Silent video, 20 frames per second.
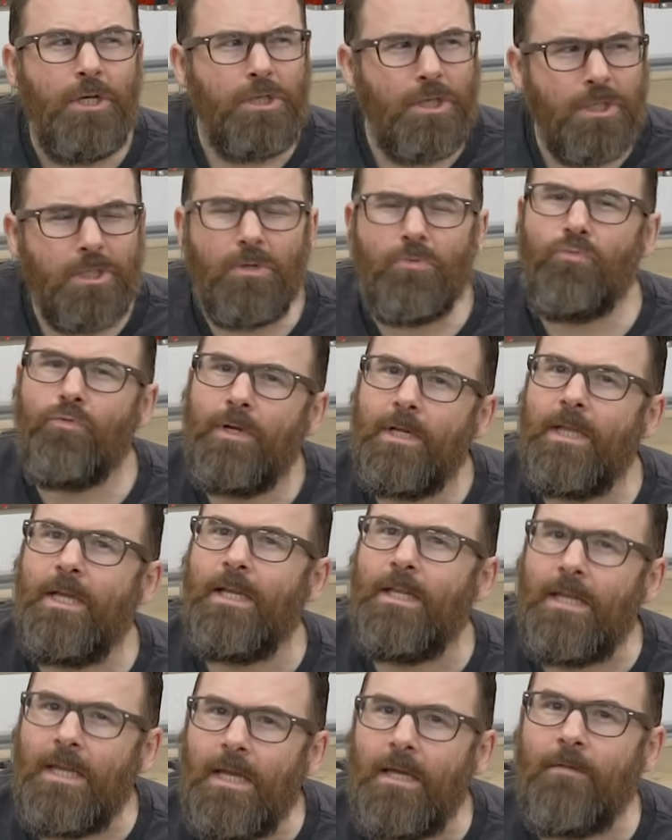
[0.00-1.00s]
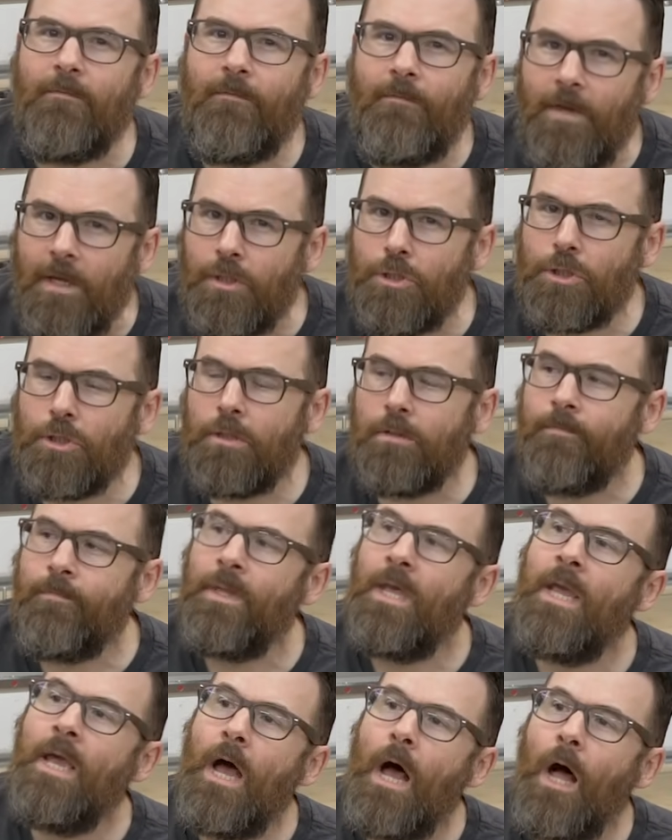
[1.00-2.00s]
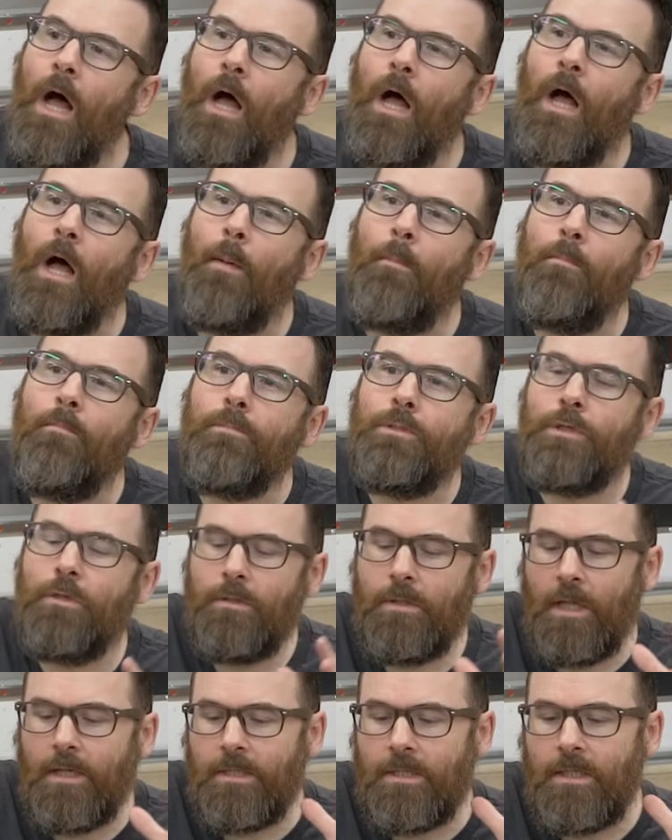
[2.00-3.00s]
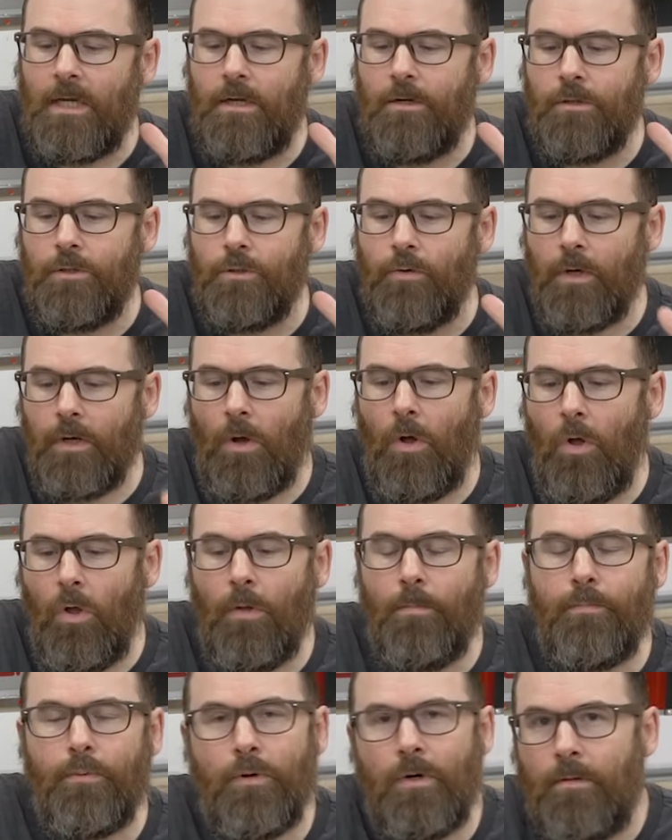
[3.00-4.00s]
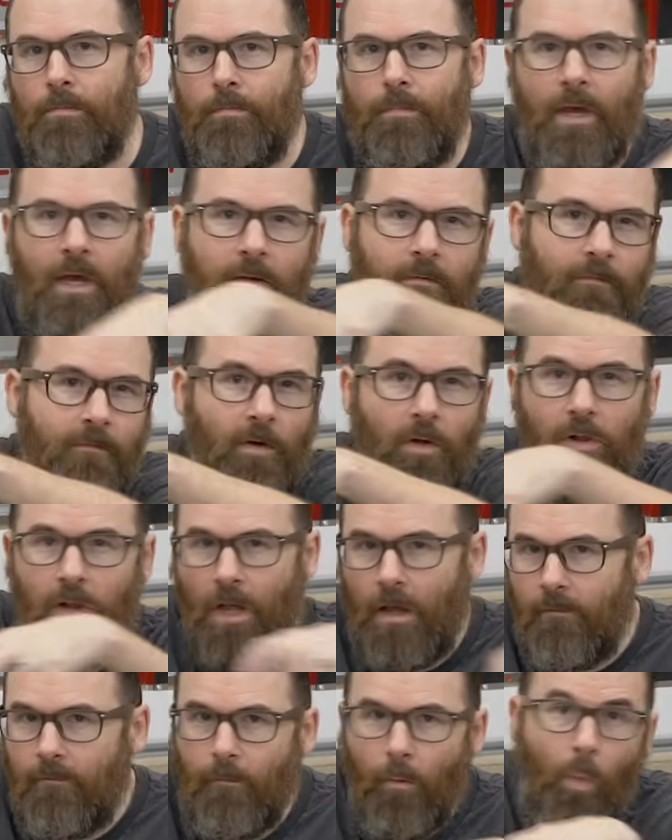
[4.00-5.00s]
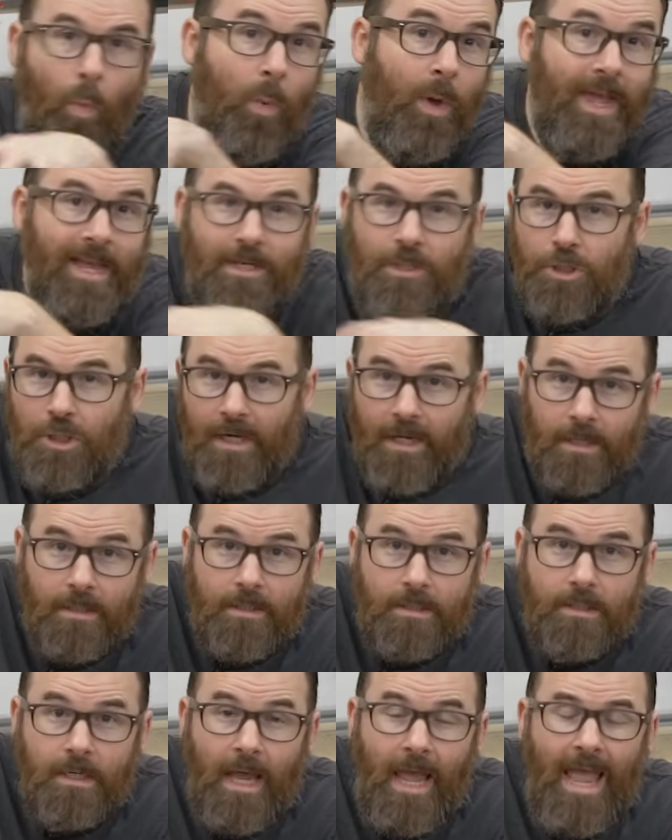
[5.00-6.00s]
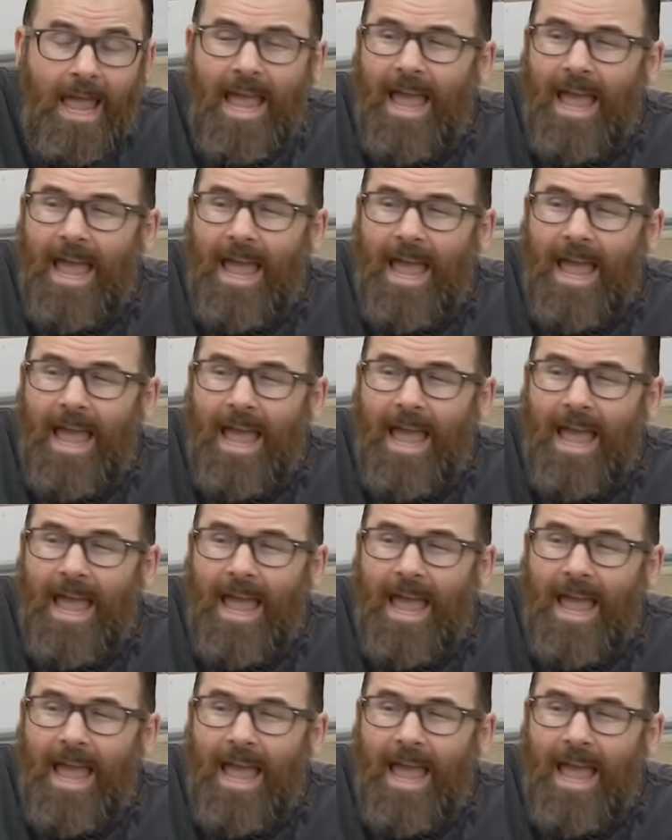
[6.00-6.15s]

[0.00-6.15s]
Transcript: just a really neat feature. Um, so let's say you're doing a whole print bed full of widgets